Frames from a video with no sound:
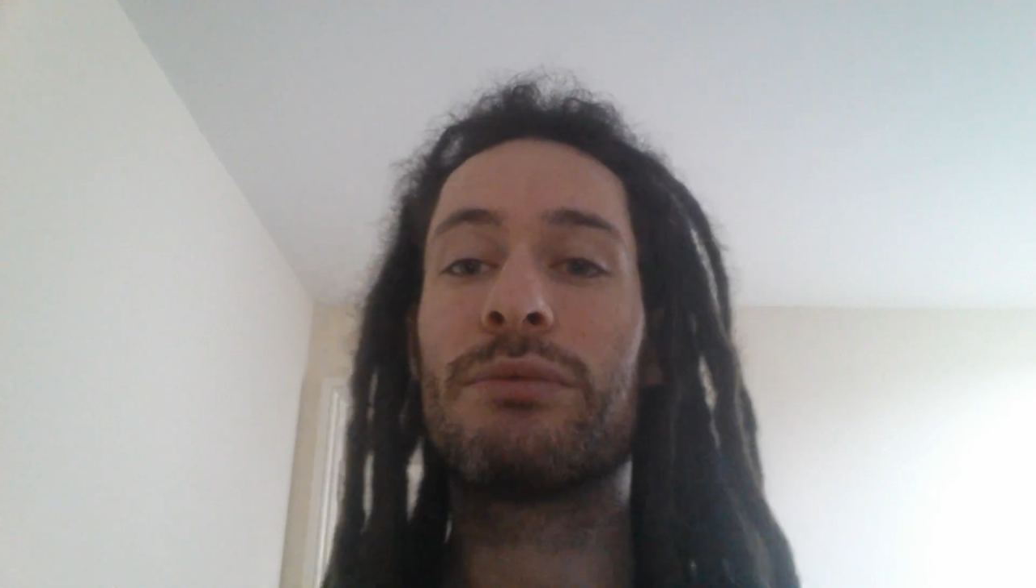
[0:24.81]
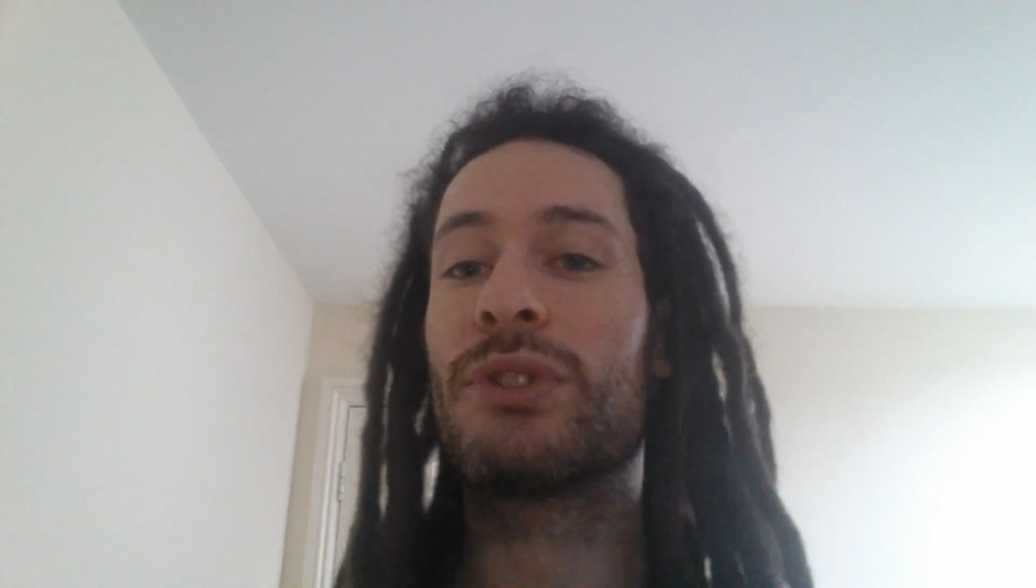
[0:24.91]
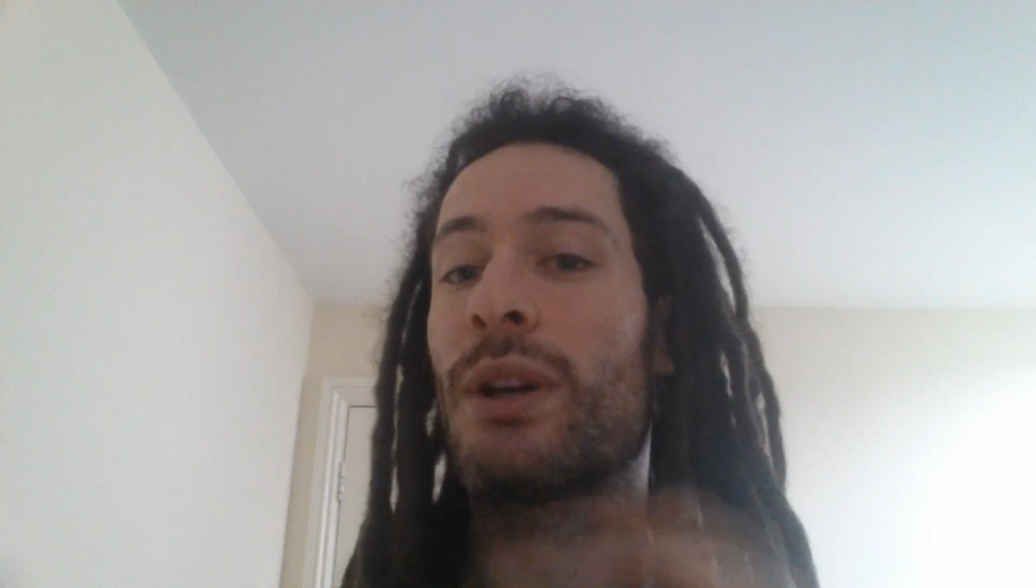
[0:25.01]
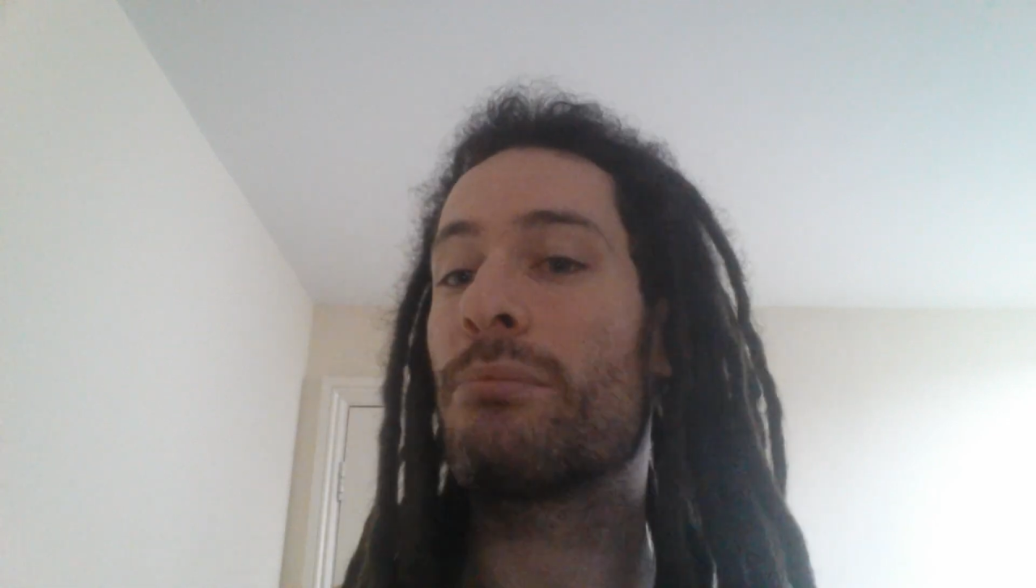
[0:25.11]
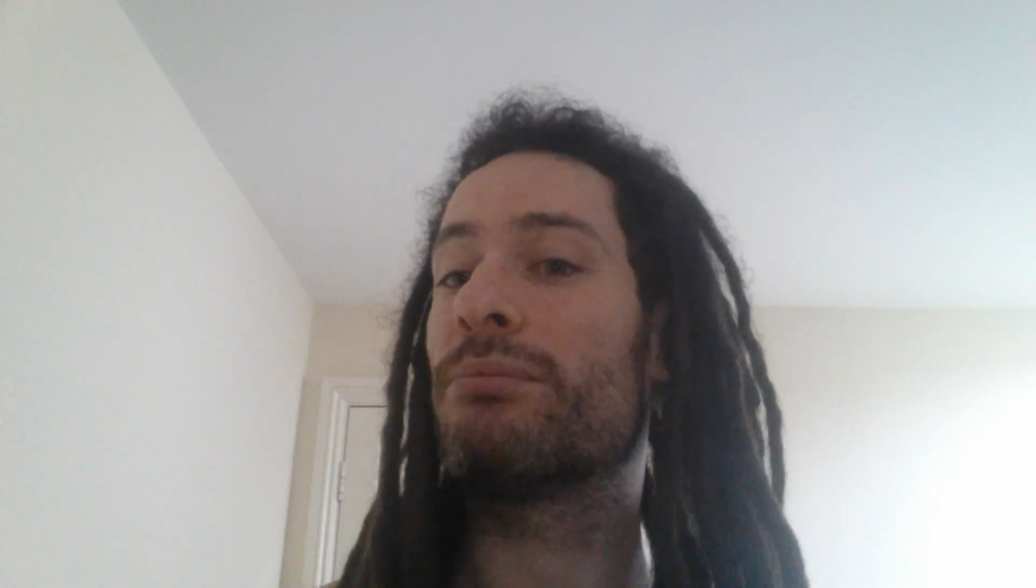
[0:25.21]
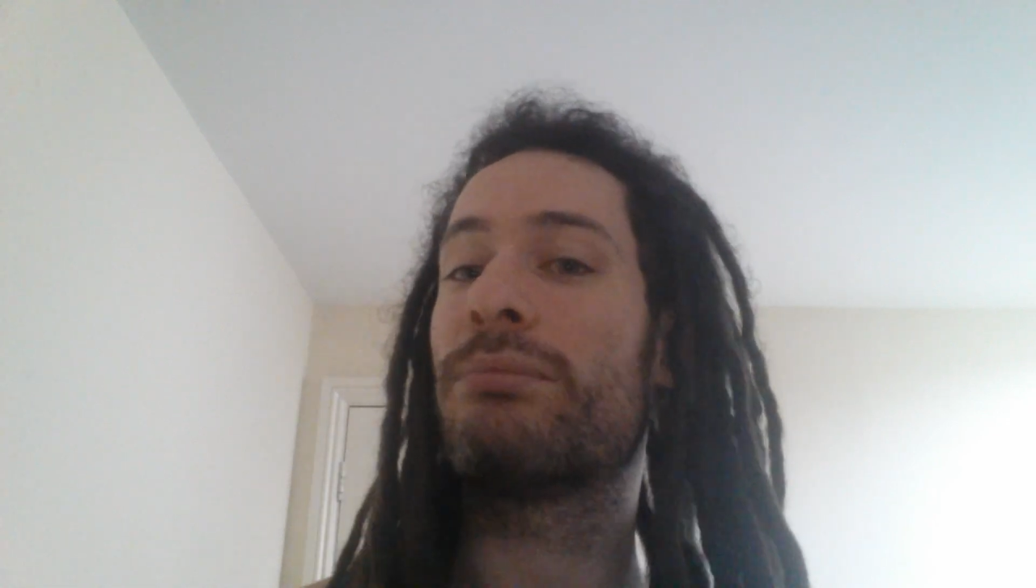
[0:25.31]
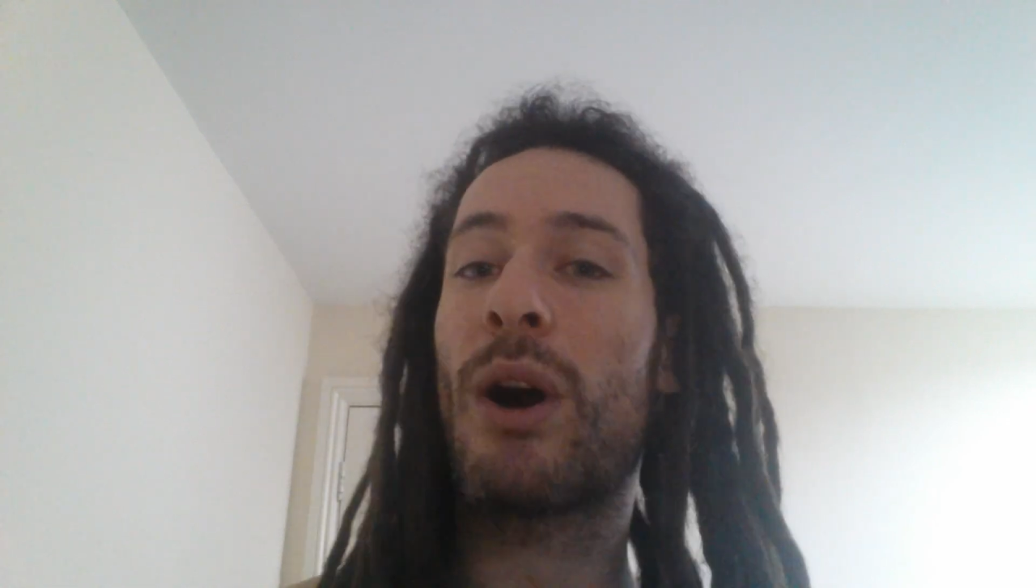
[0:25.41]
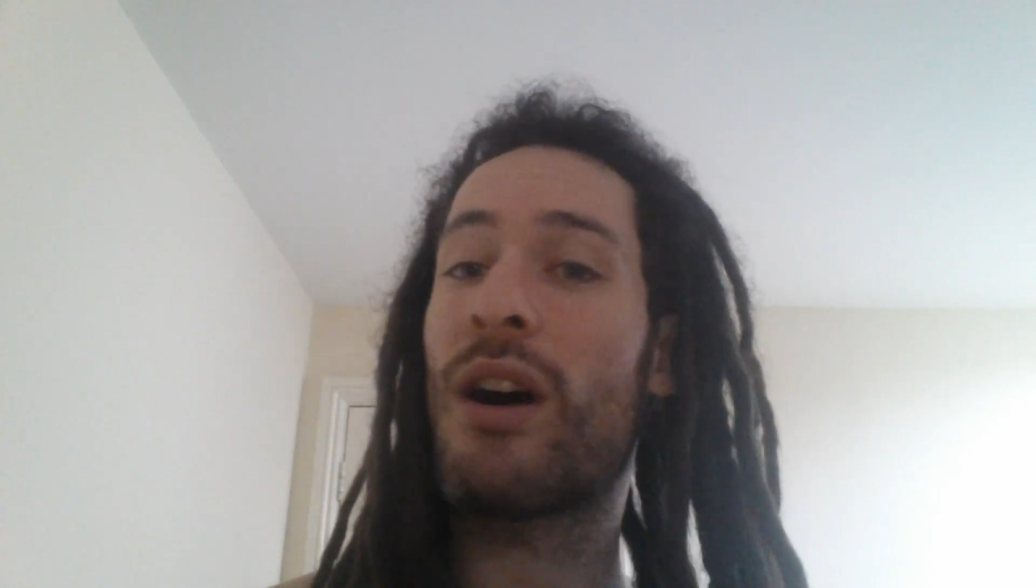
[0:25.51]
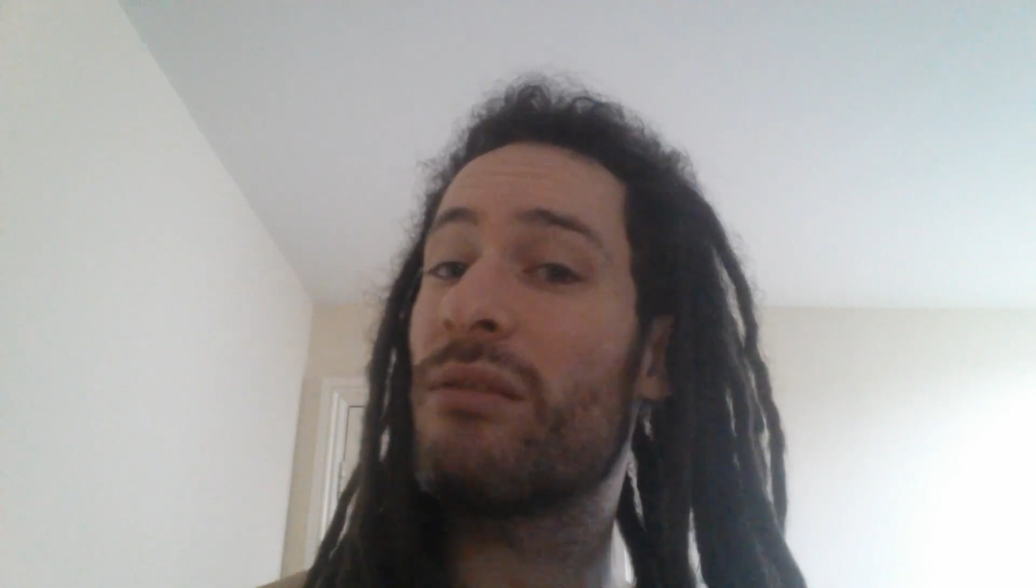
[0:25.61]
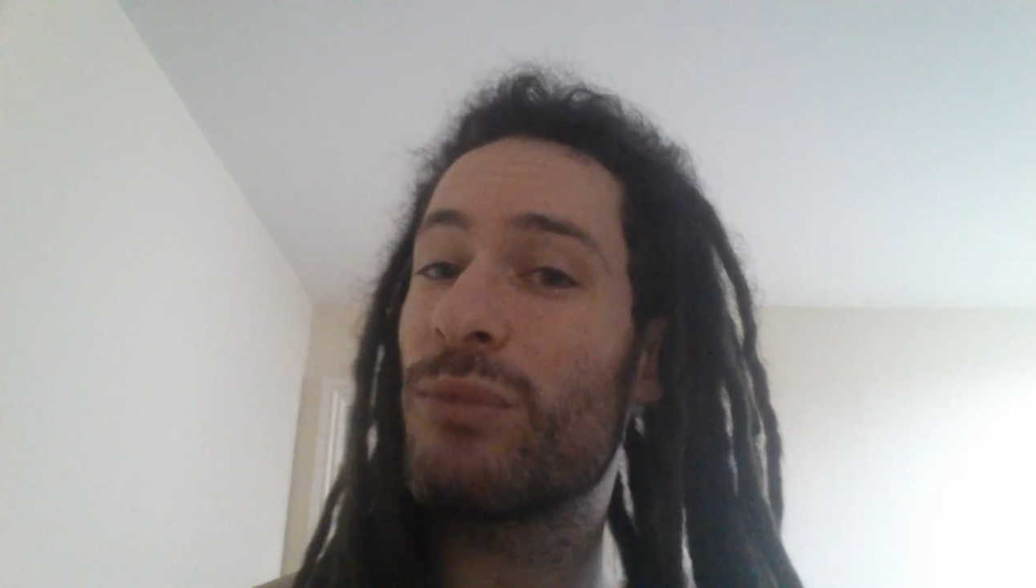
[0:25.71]
Some
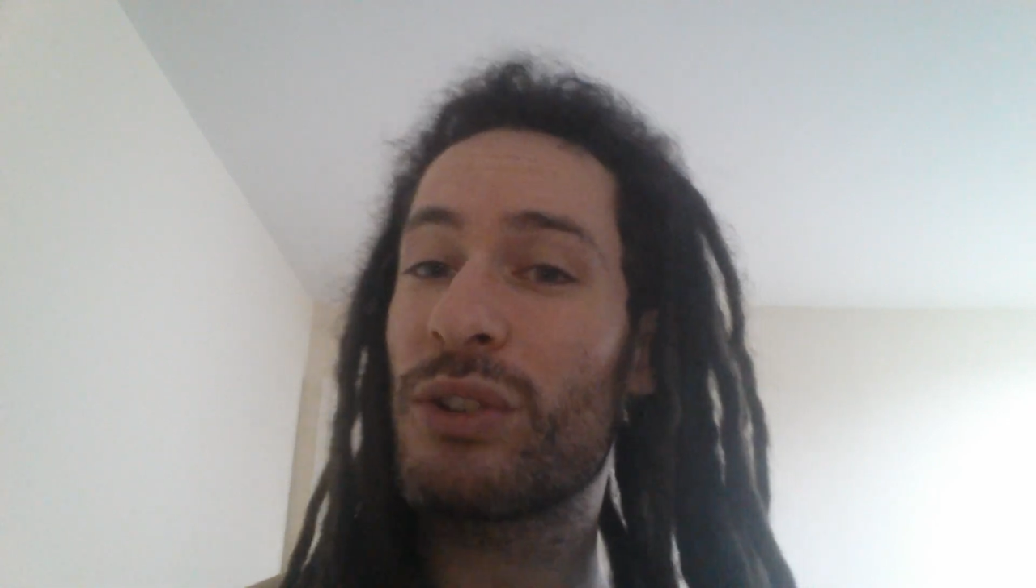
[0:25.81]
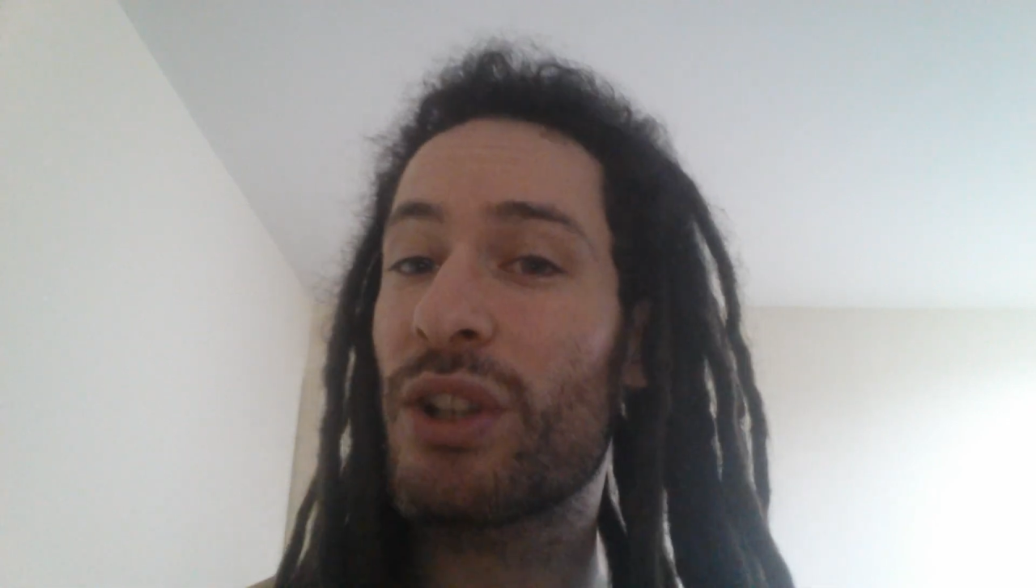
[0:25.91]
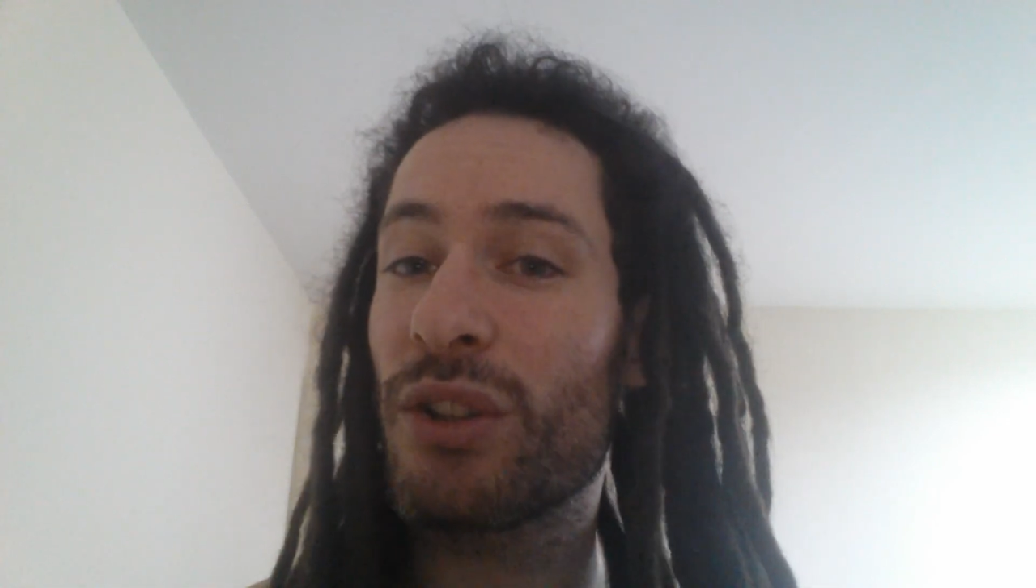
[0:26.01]
are not